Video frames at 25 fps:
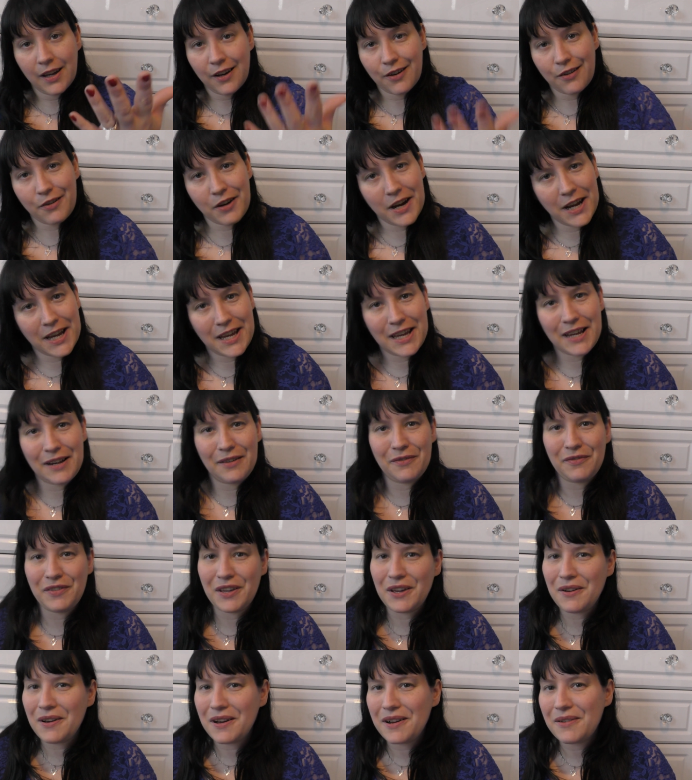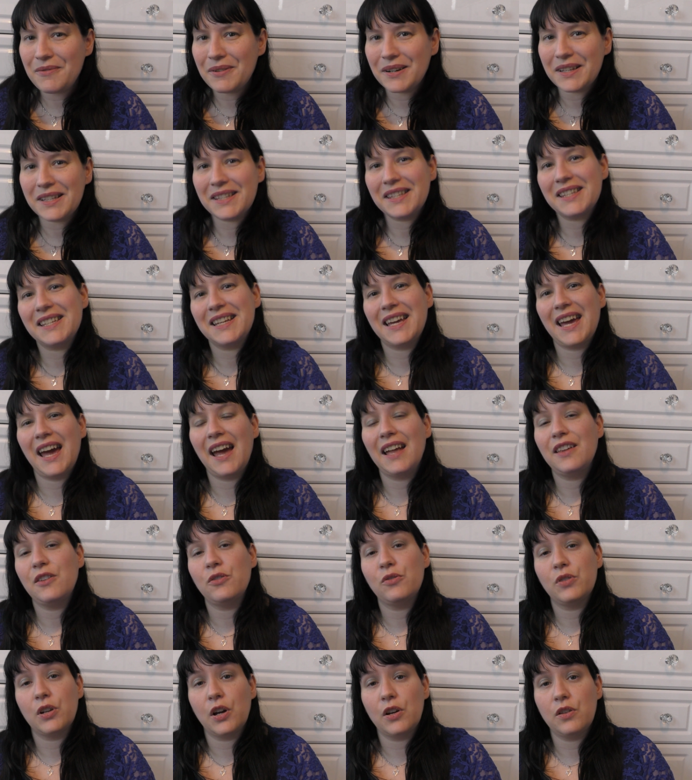a regular viewer, once again,
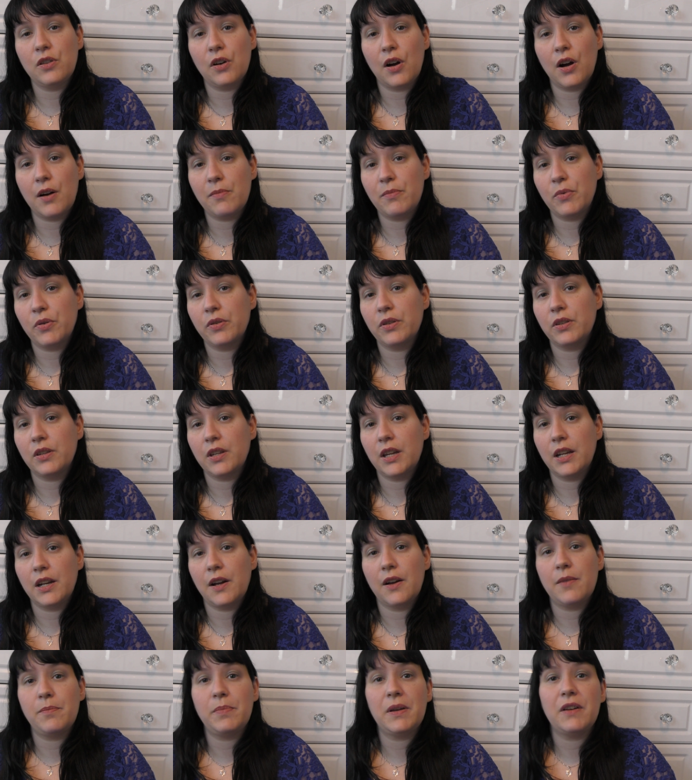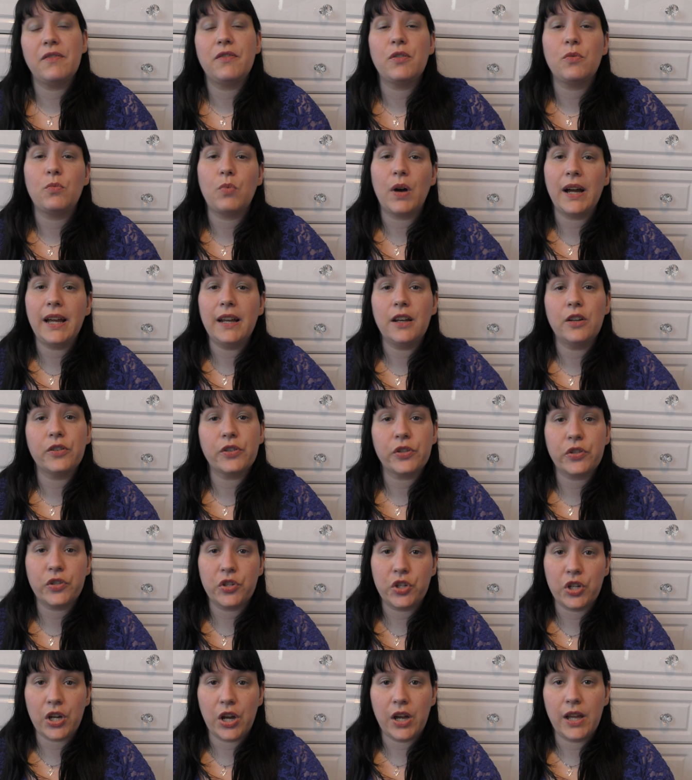you'll know that I'm on, you know, a bit of a weight
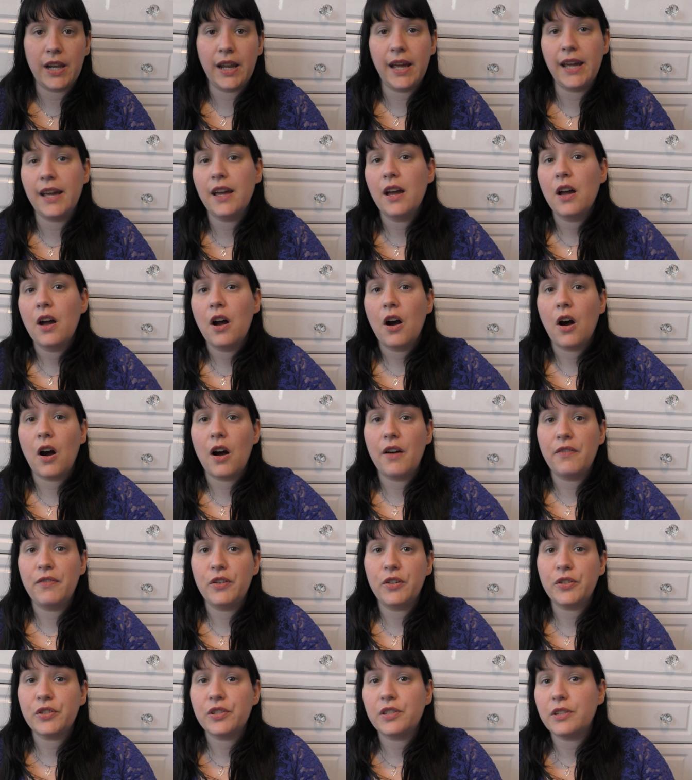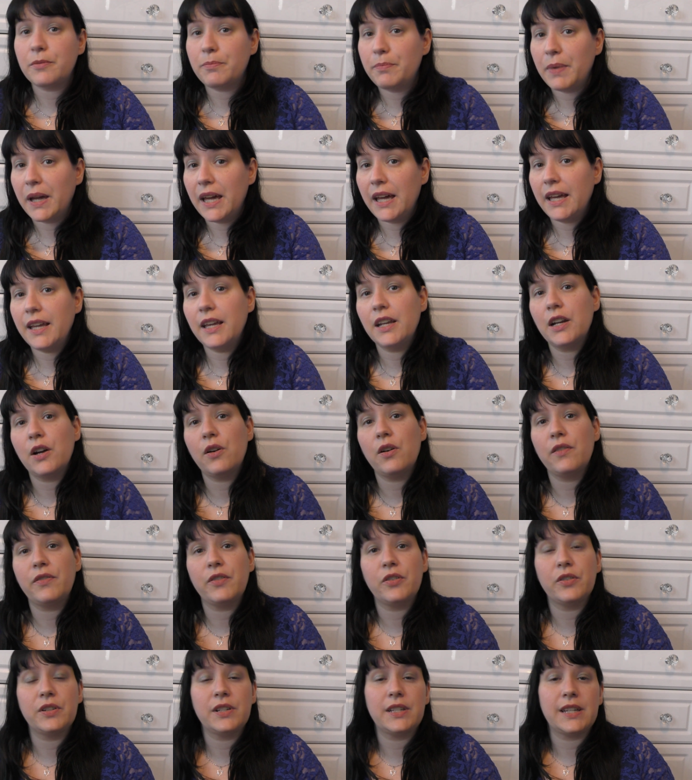loss journey. I've lost a bit, you know,
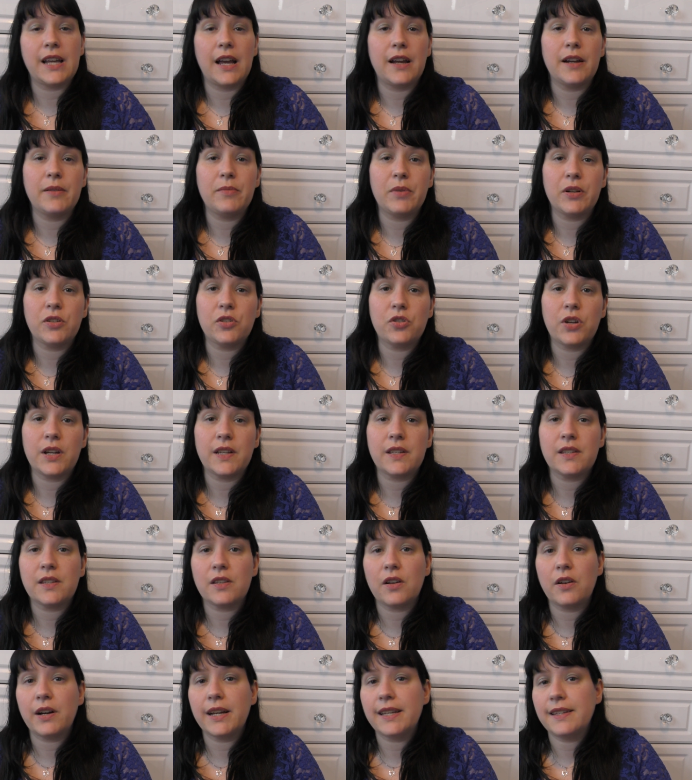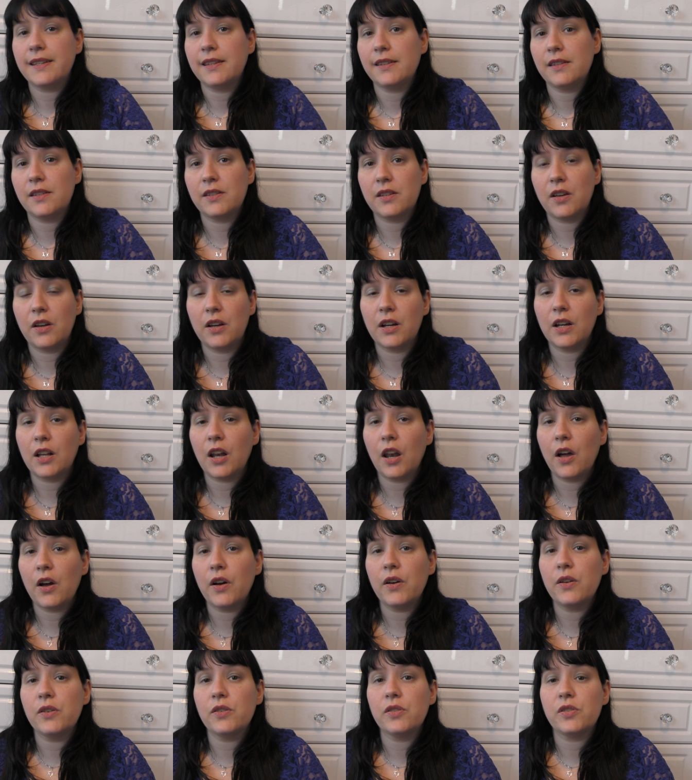I've gone down in my dress size in certain
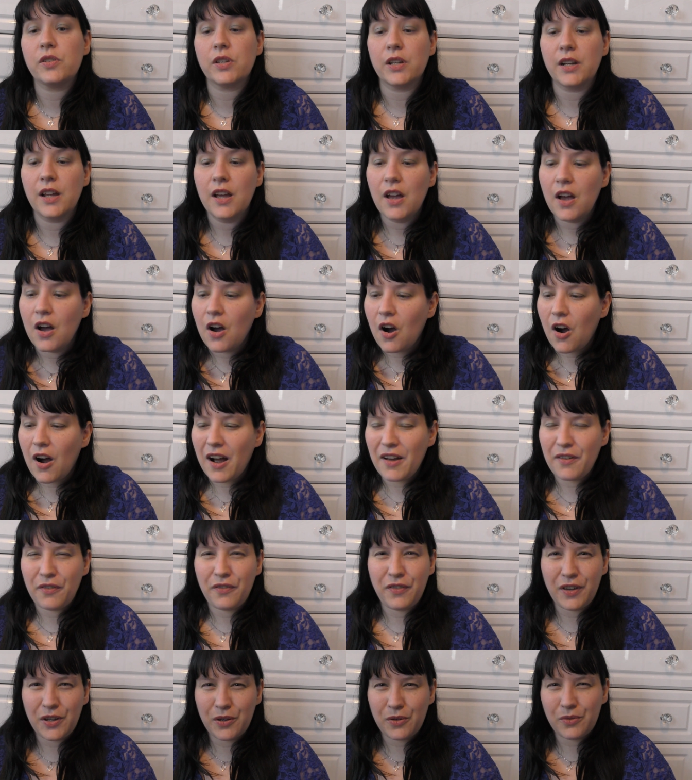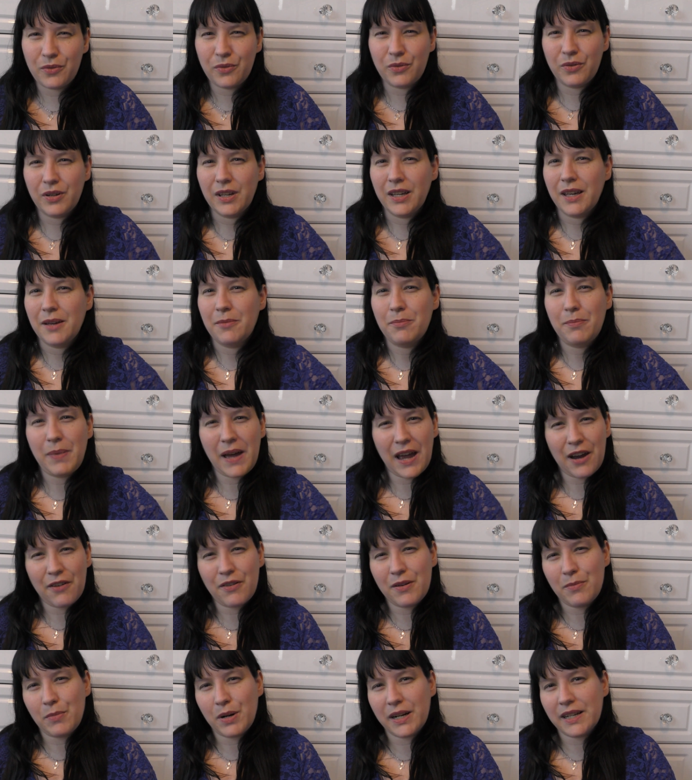clothes, and I feel
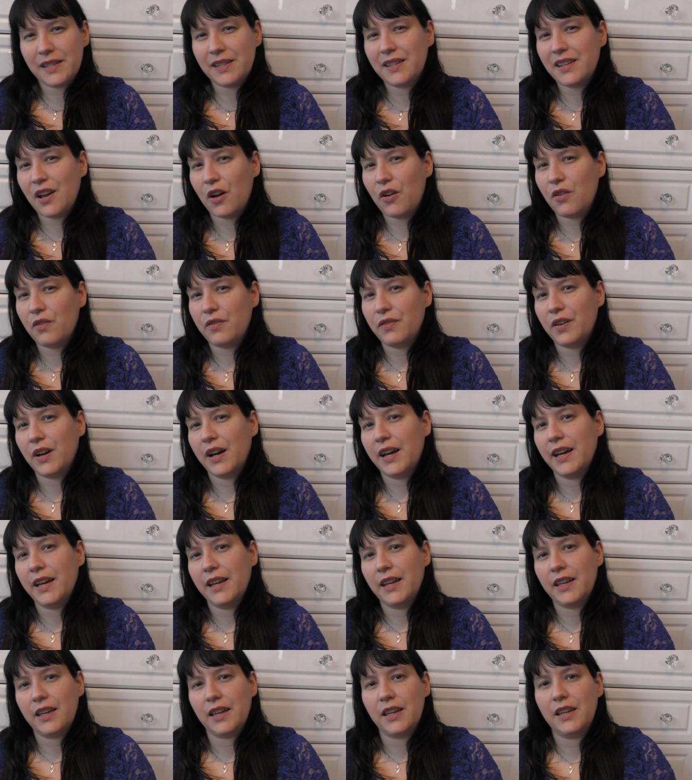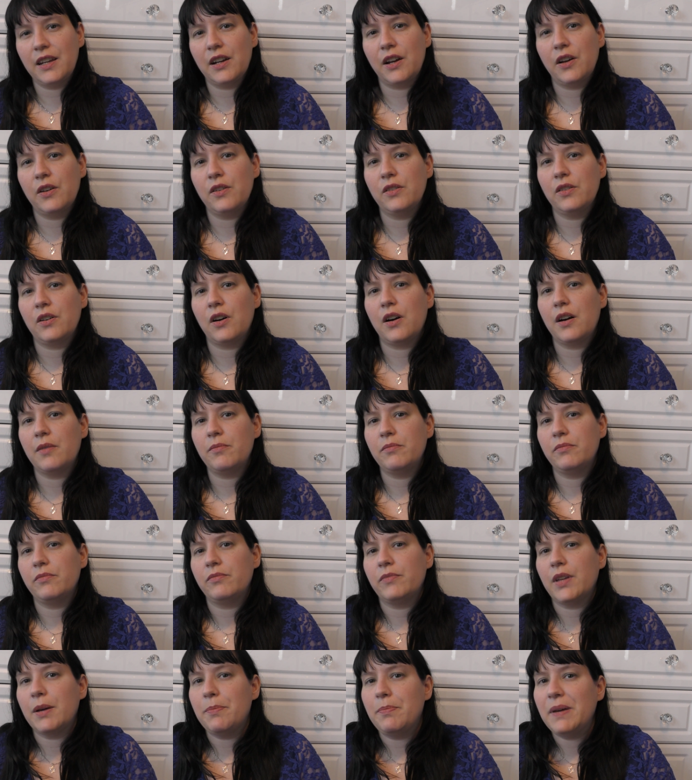better in myself, like, you know, that
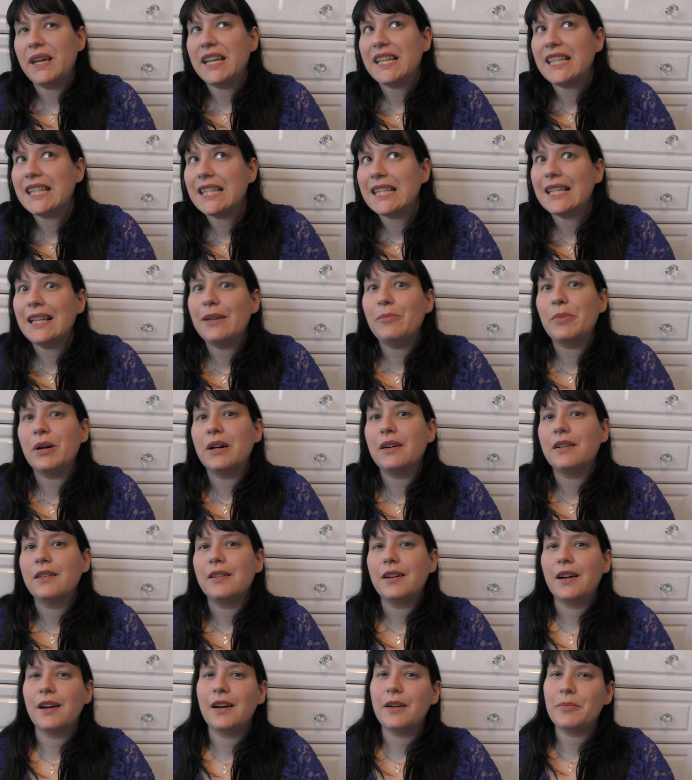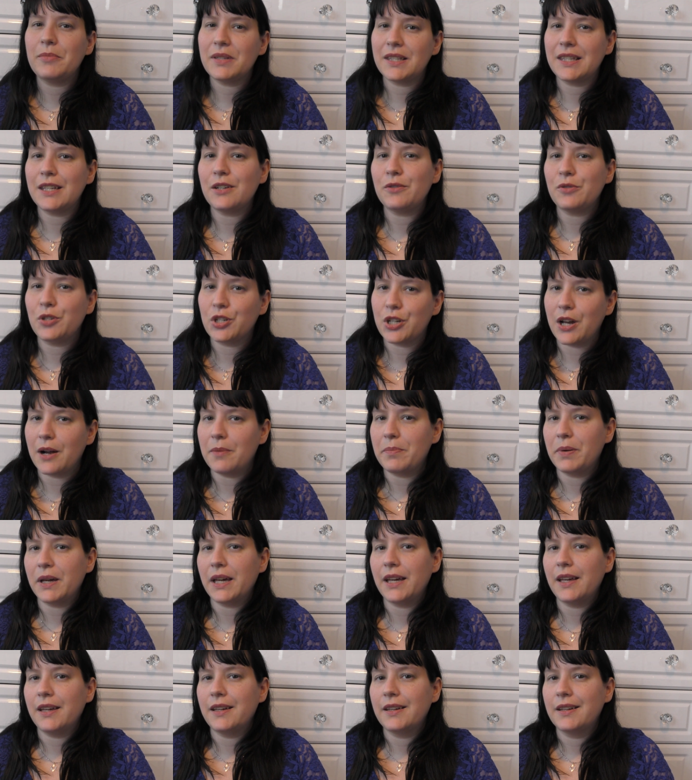I'm a bit slimmer. I'm still
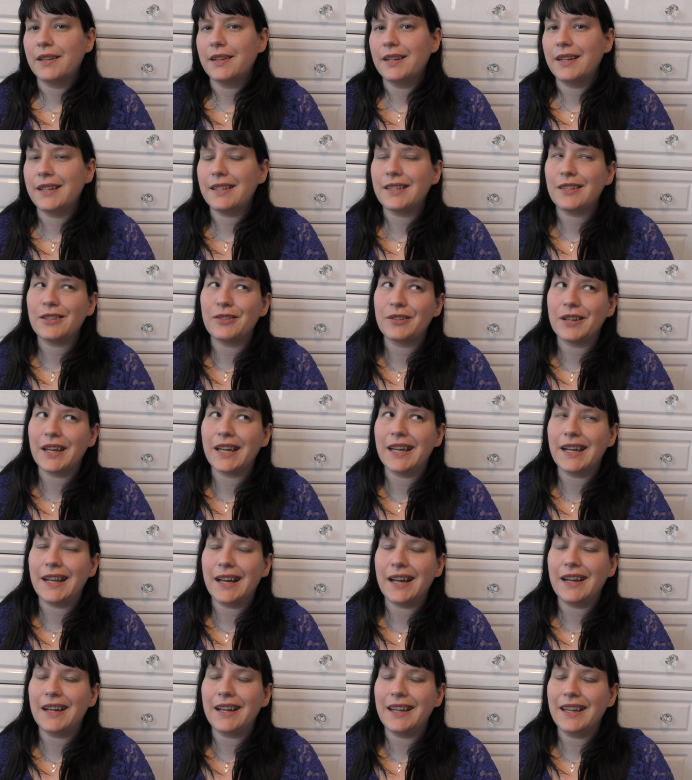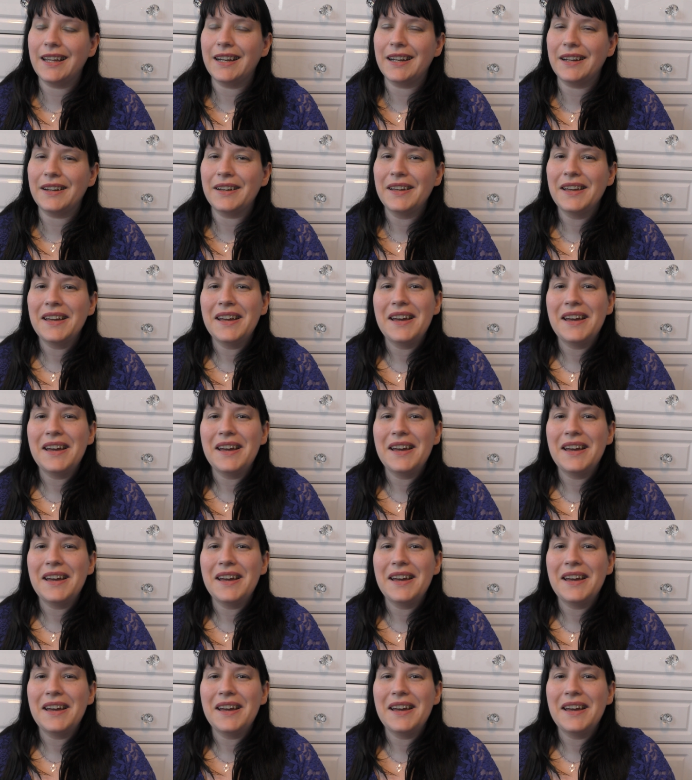chubby, let's not get that, you know.